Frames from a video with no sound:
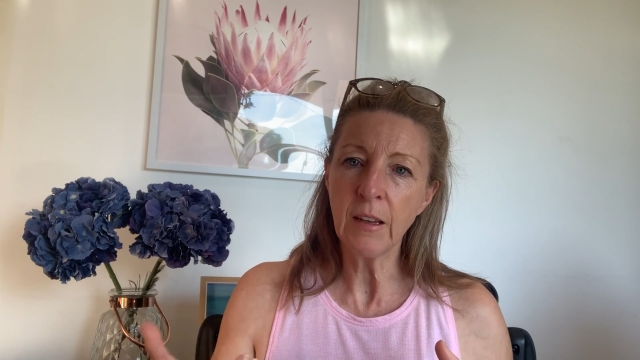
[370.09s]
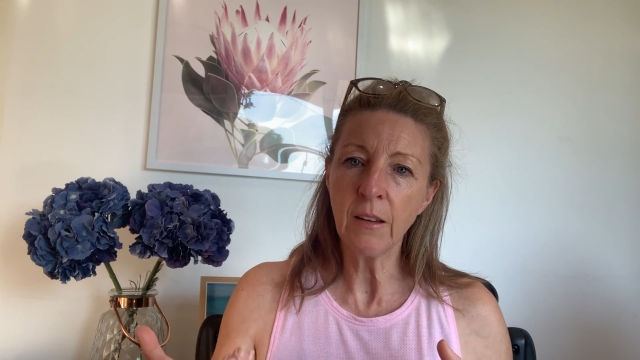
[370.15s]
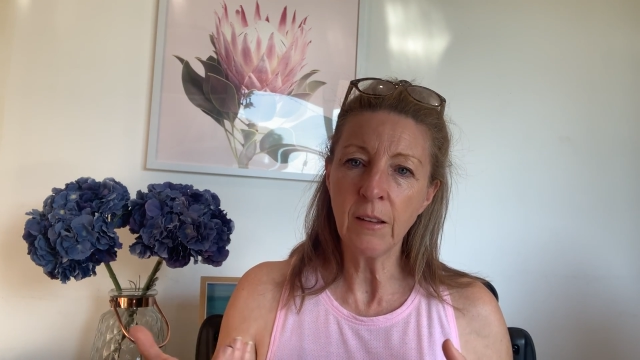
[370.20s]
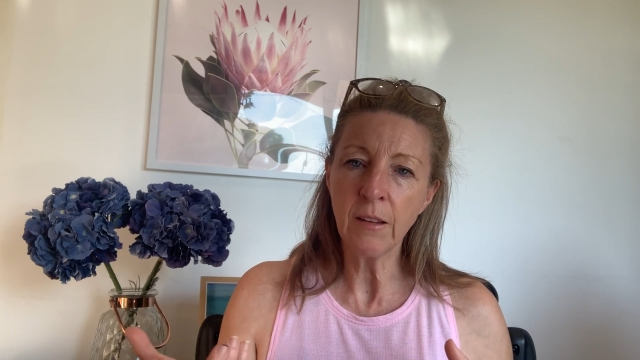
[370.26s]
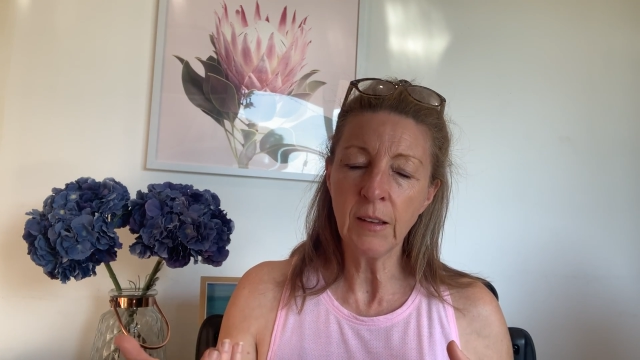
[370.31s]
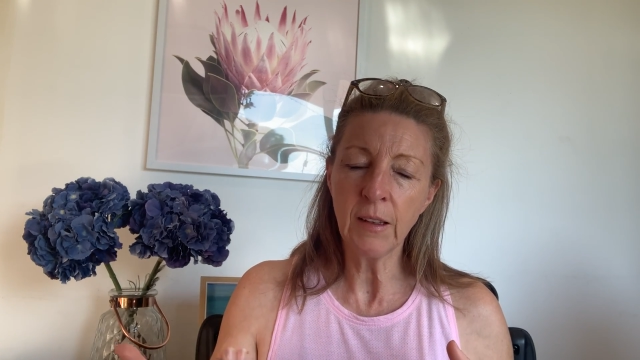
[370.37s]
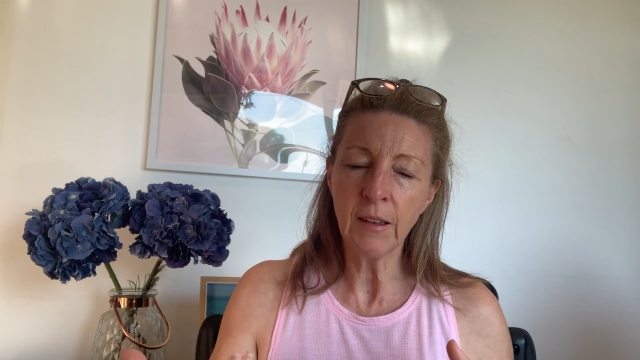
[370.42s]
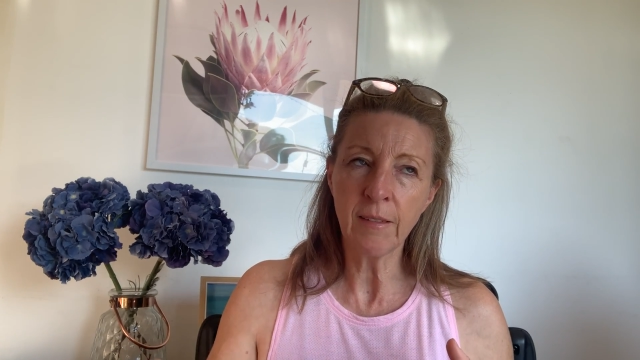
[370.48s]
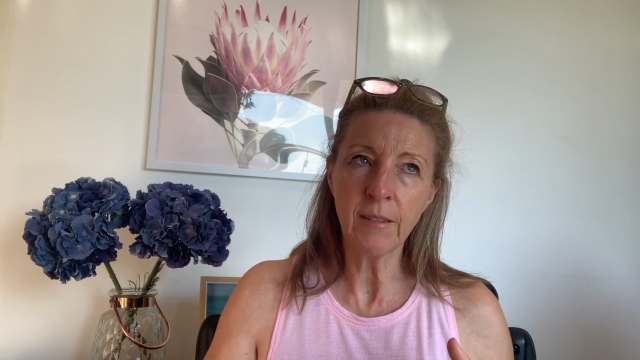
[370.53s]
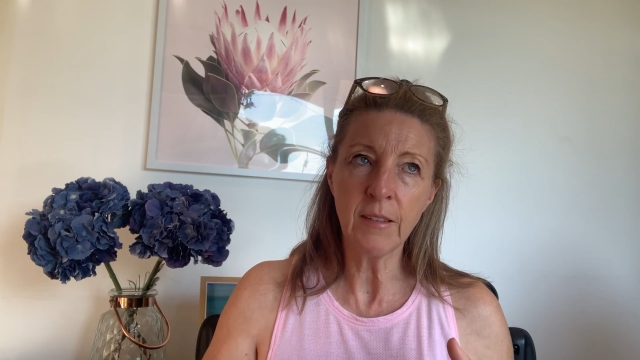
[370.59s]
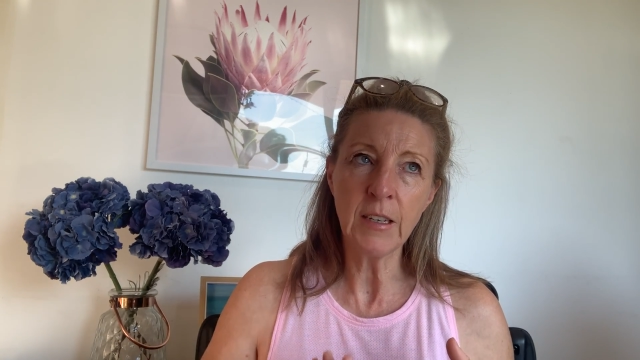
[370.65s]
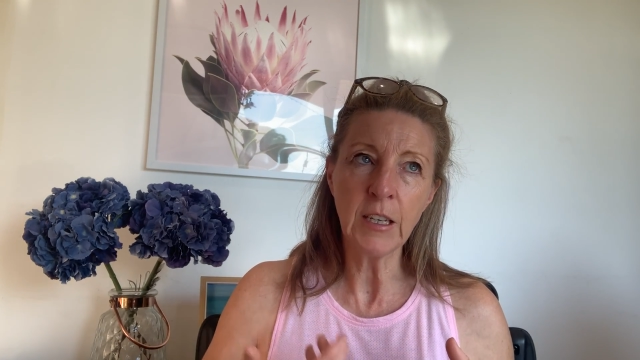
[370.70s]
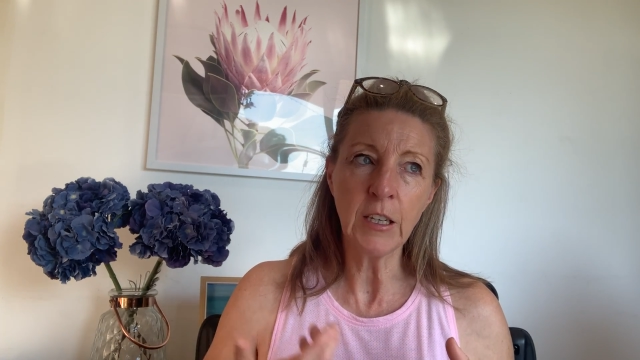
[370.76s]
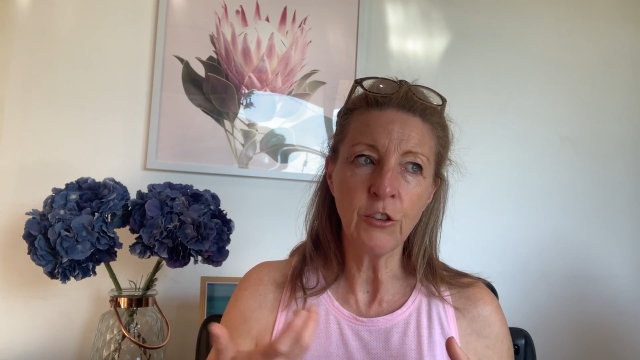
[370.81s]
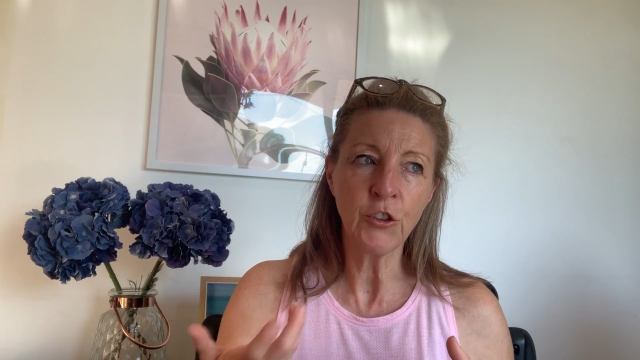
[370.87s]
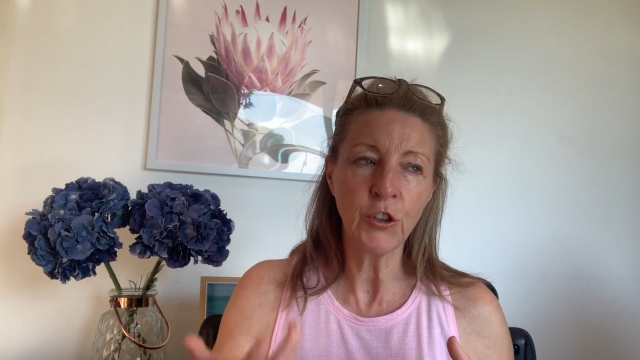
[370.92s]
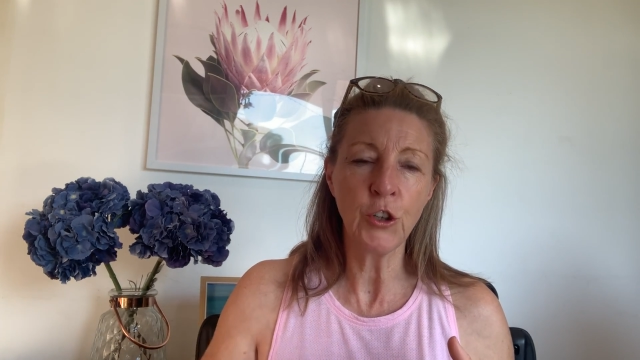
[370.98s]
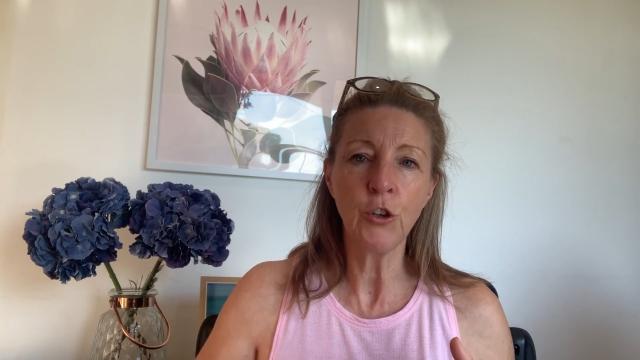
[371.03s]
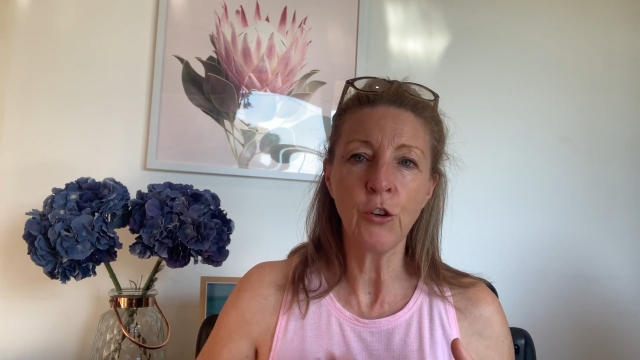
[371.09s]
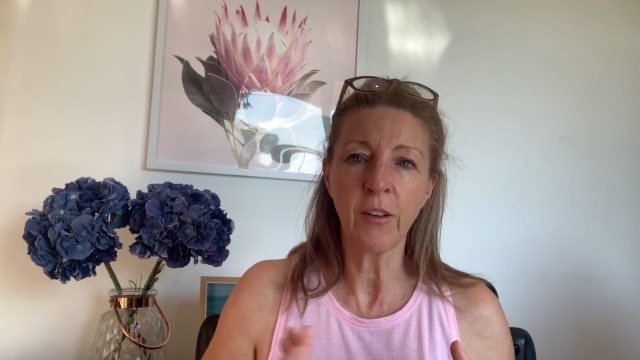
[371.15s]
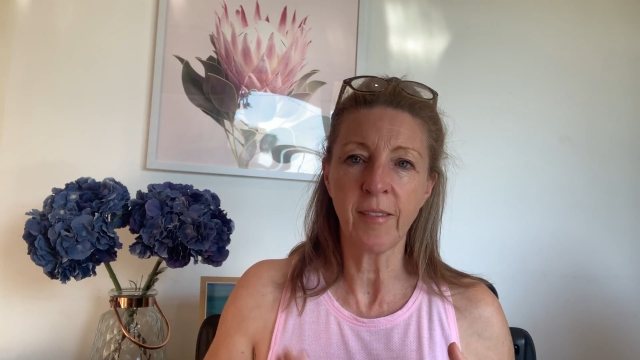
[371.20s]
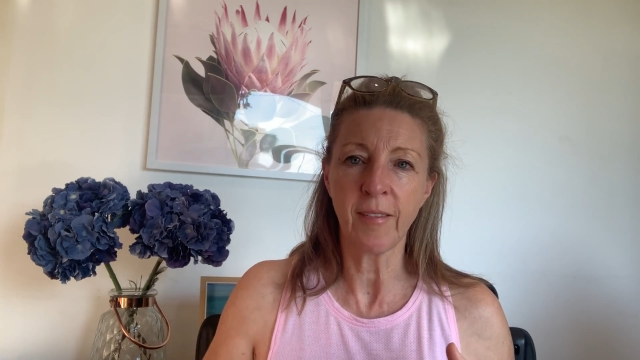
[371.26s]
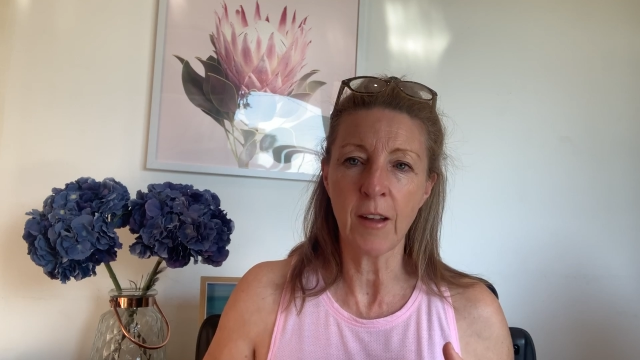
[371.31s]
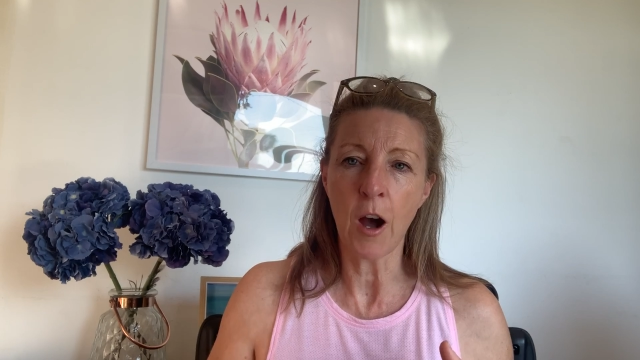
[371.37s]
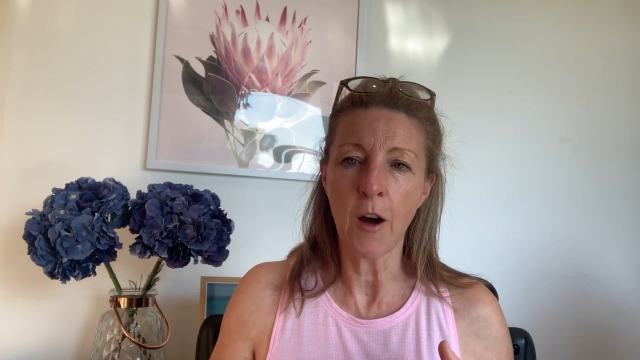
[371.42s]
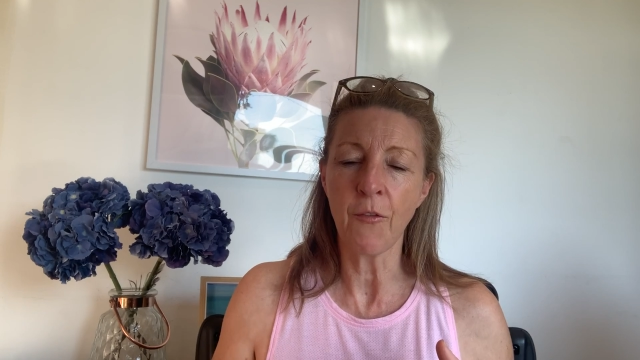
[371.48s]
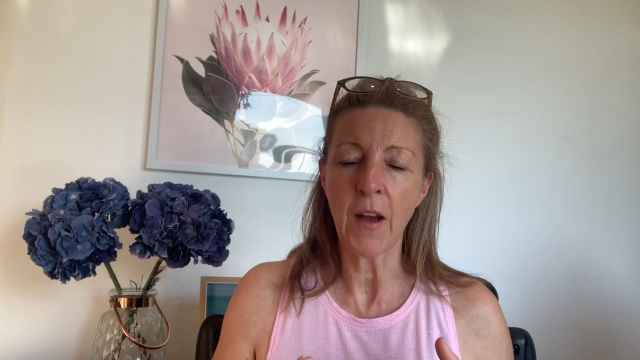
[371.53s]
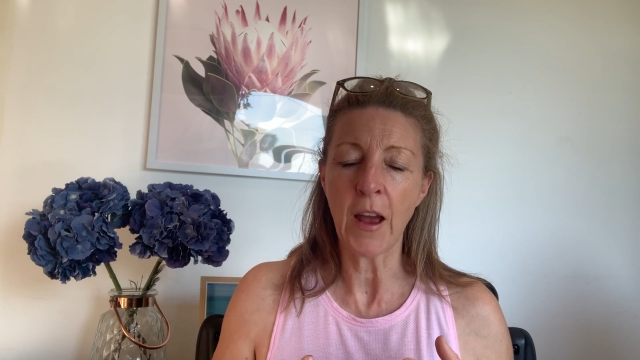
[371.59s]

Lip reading: listening to yourself,